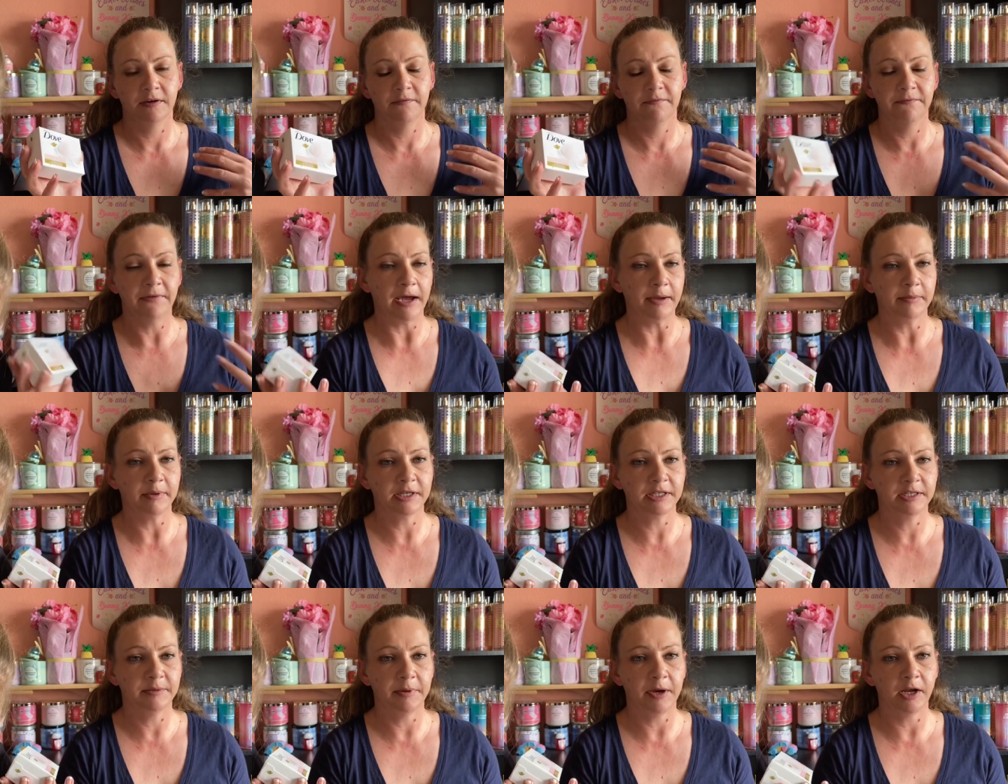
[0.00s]

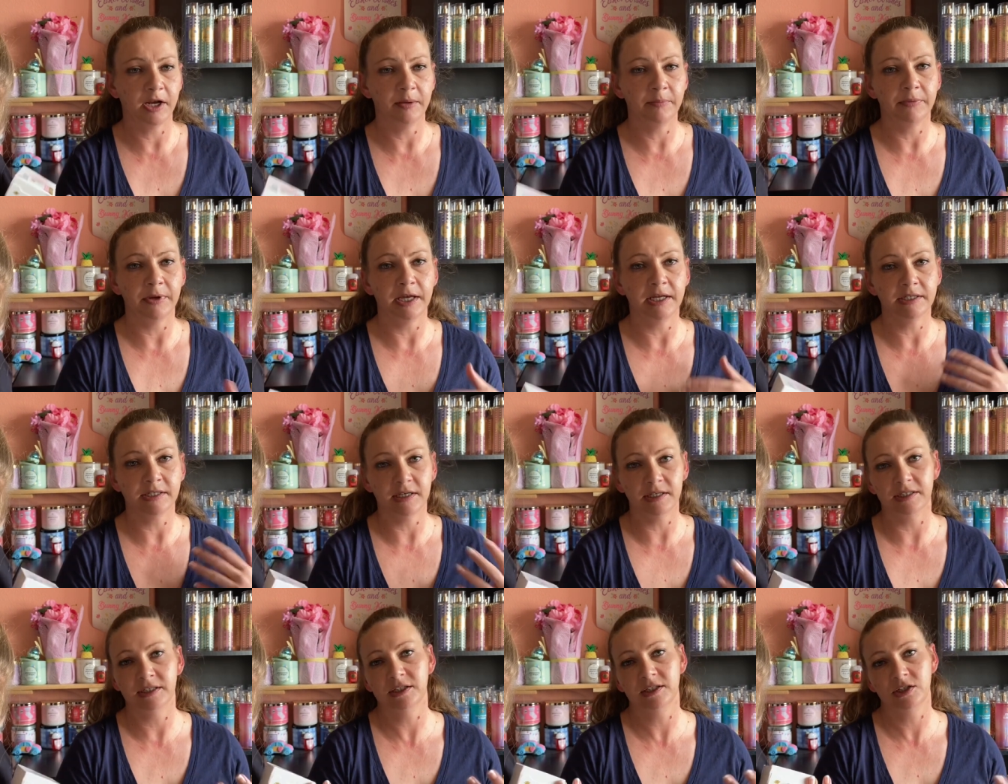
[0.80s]
fabulous about it, but it
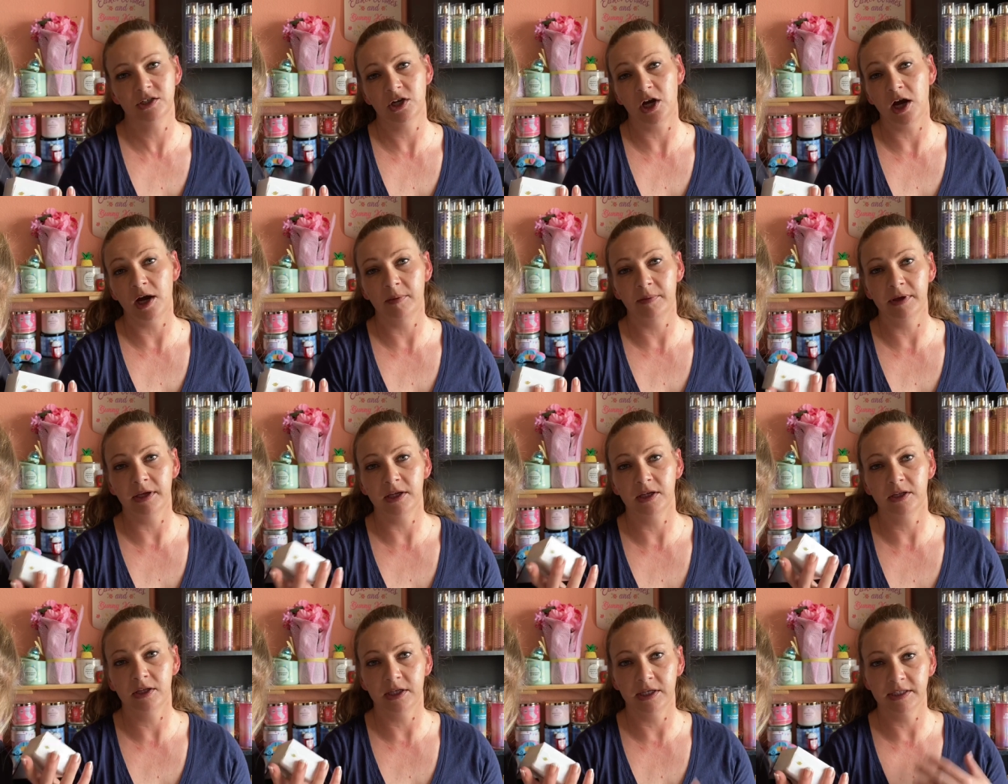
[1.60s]
does its job.
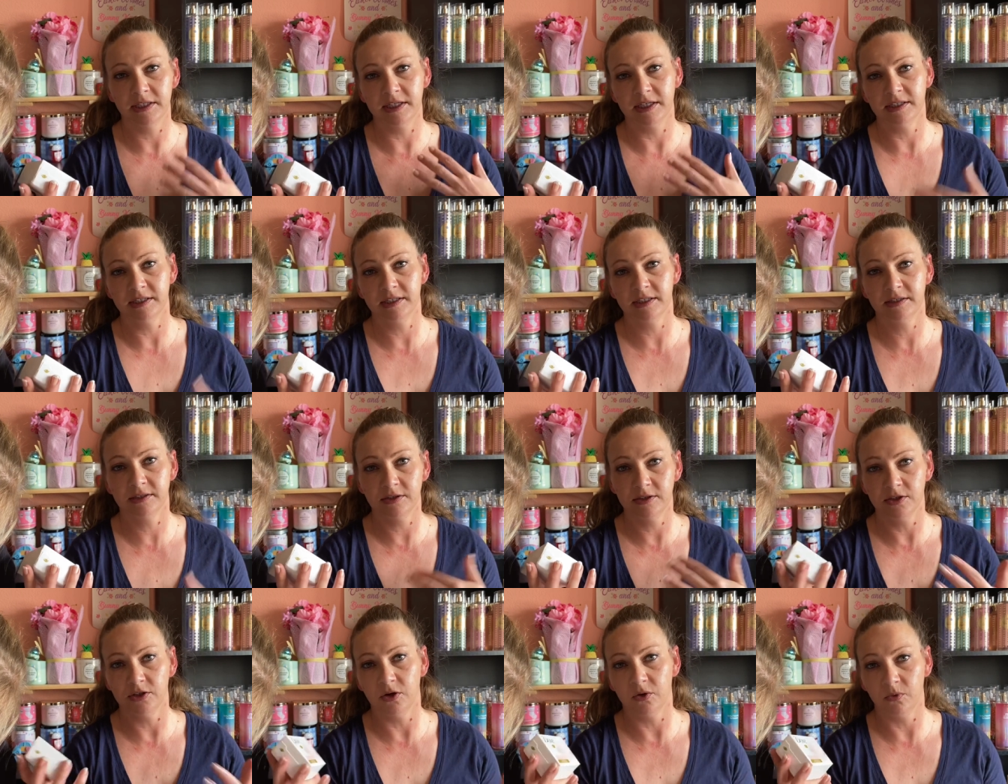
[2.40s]
It cleans us,
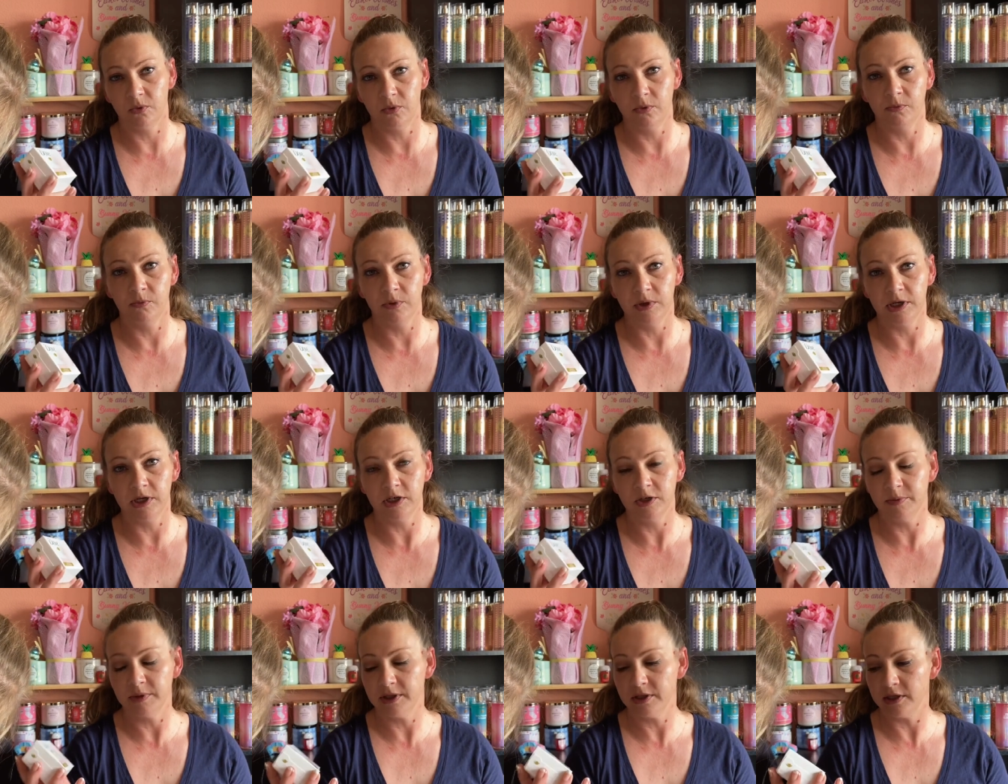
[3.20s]
you know, when we need
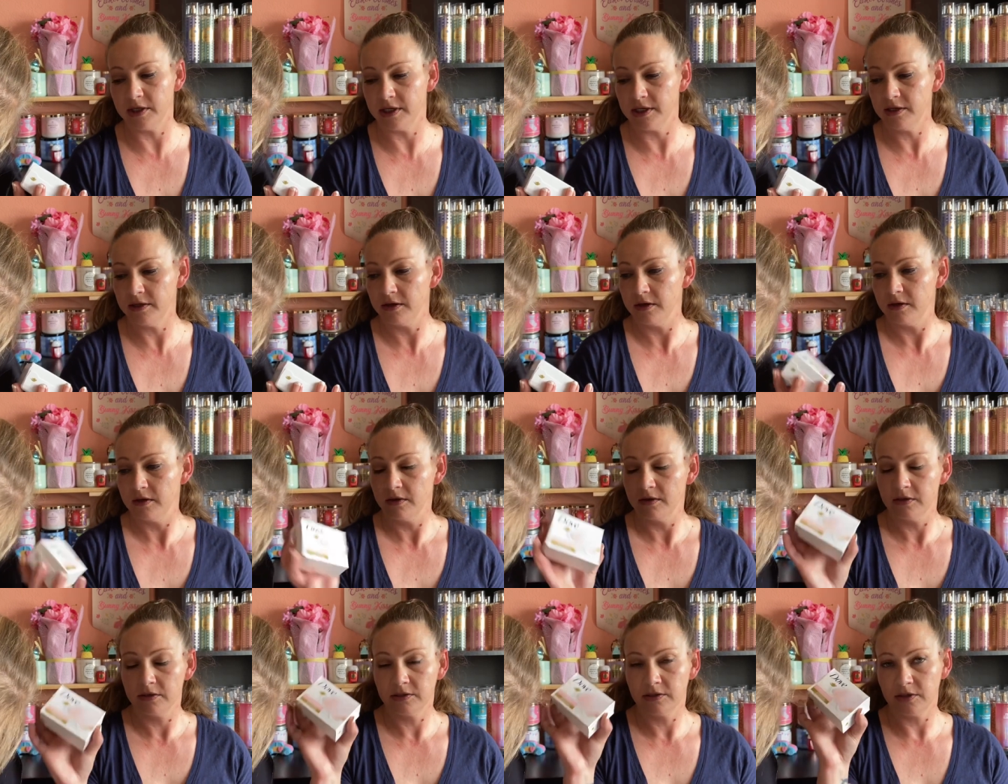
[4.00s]
to be cleaned.
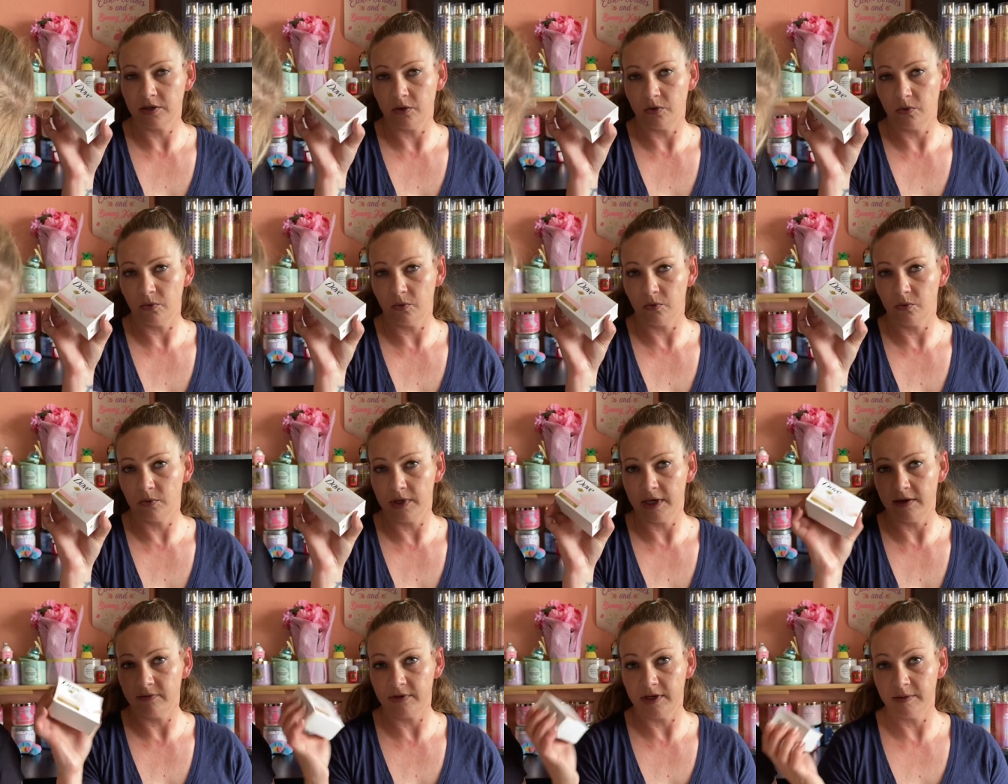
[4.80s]
So we
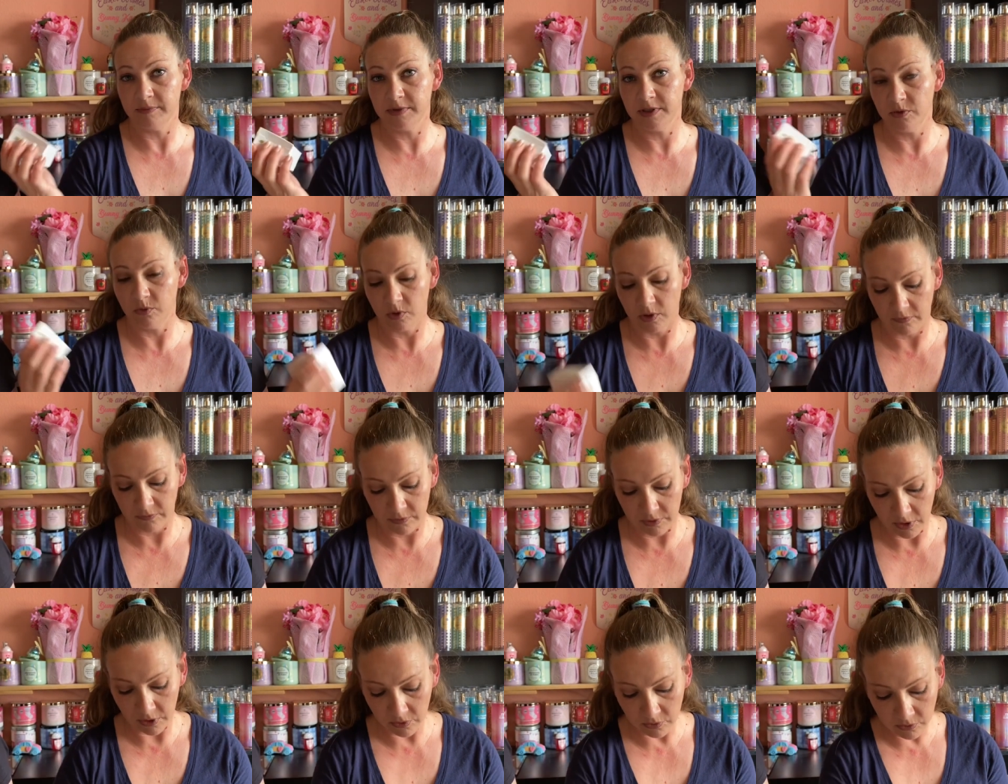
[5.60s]
have an empty one of
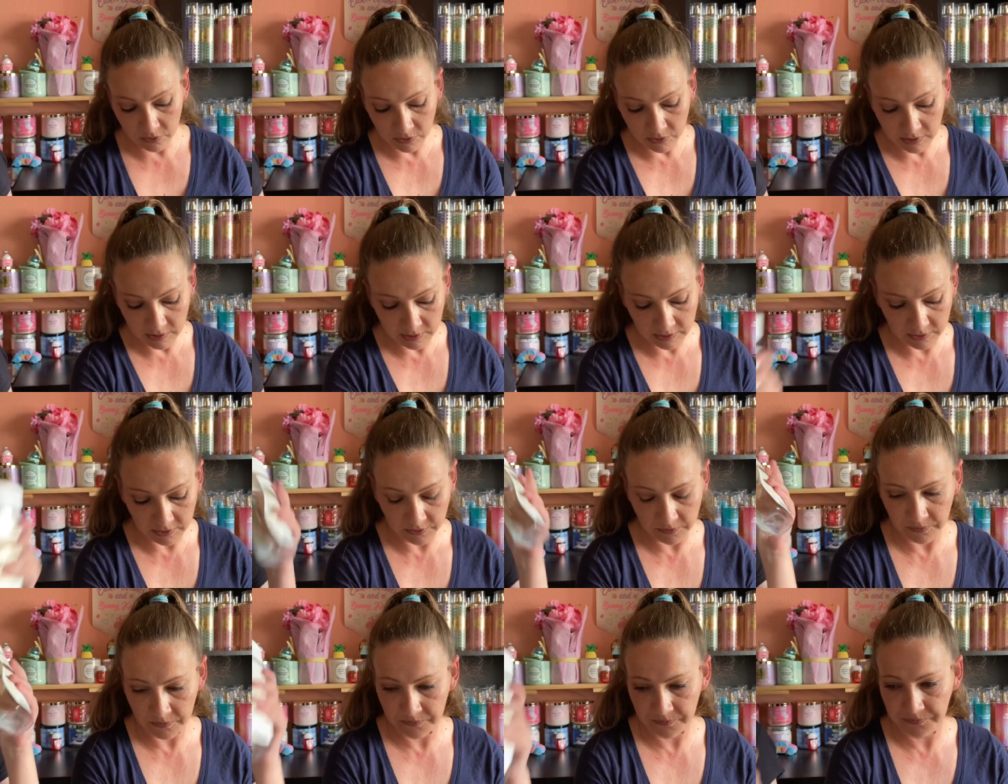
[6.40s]
those.
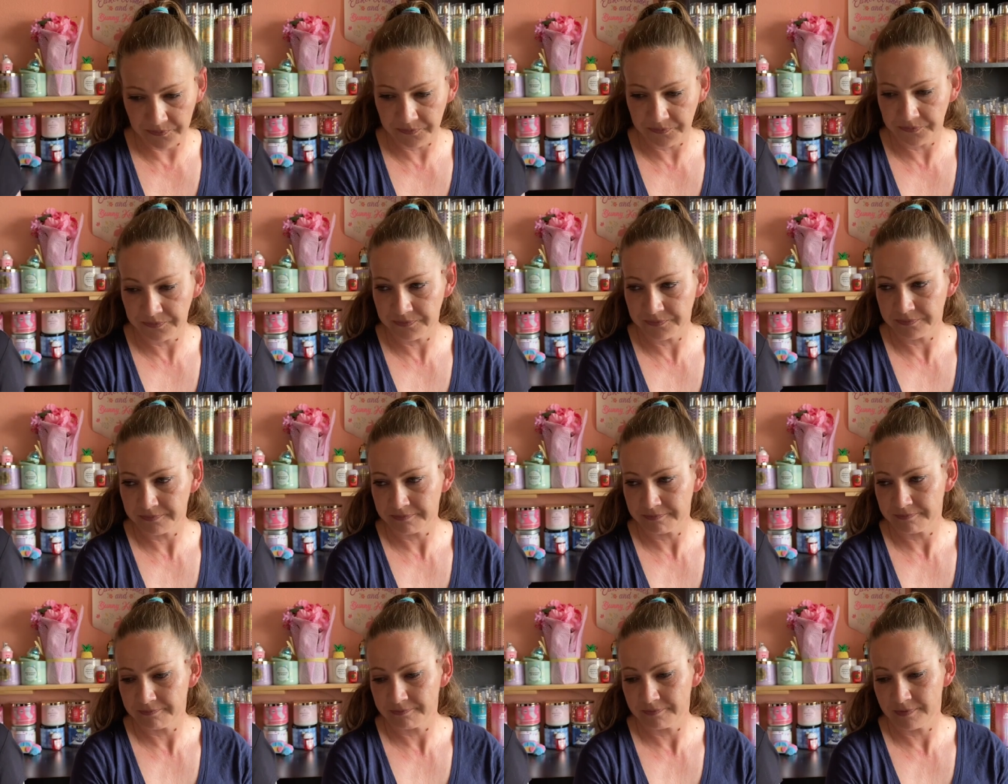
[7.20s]
I use it.
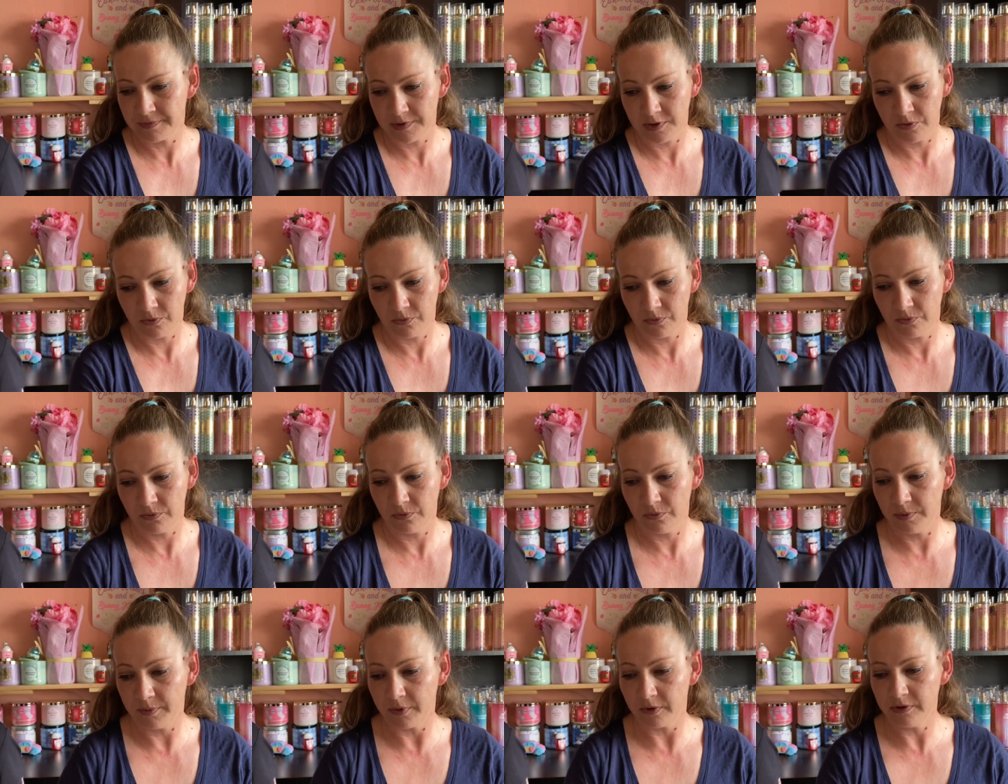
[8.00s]

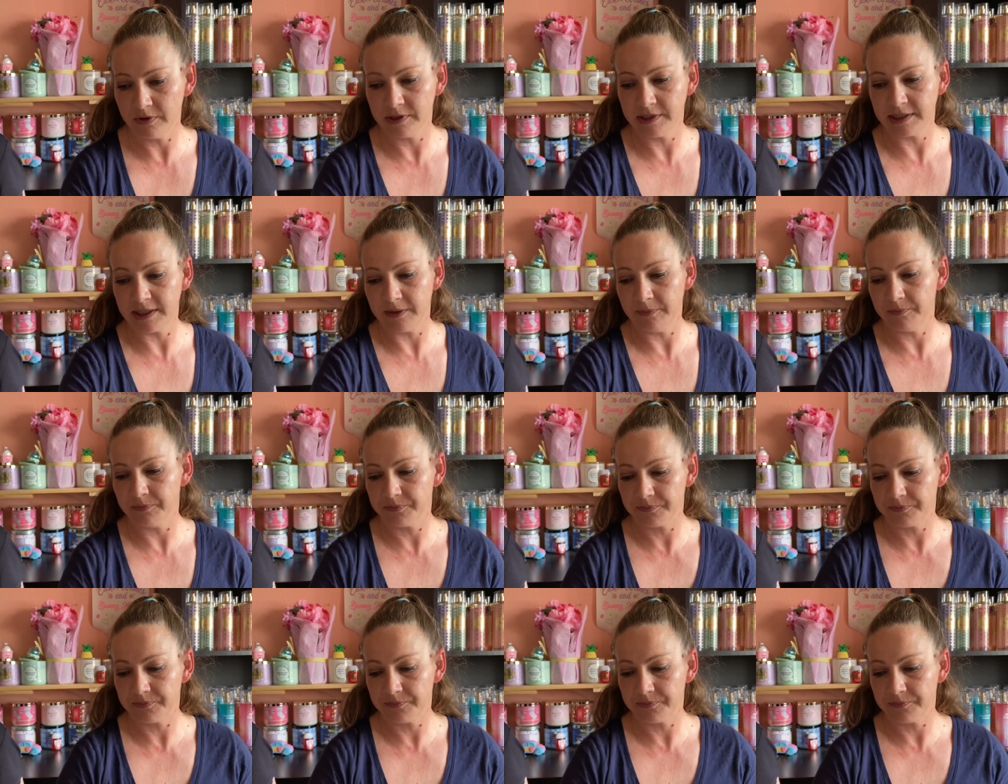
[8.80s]
We both use it.